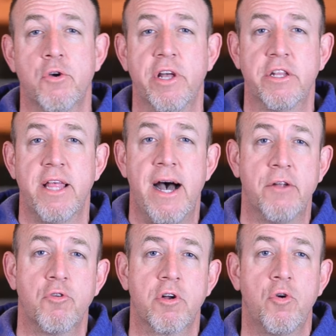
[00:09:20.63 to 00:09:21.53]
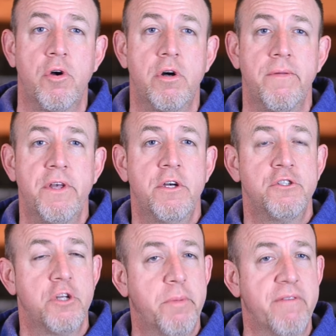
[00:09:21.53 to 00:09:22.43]
going to the outdoor coil
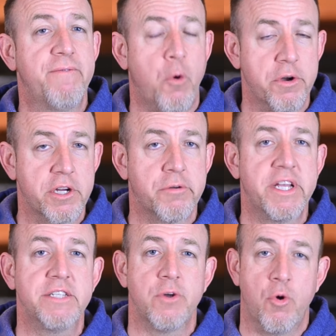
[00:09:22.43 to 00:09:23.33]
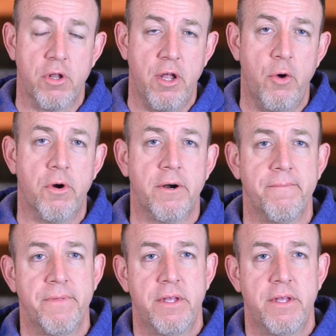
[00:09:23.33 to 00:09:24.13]
should be 4 degrees or lower.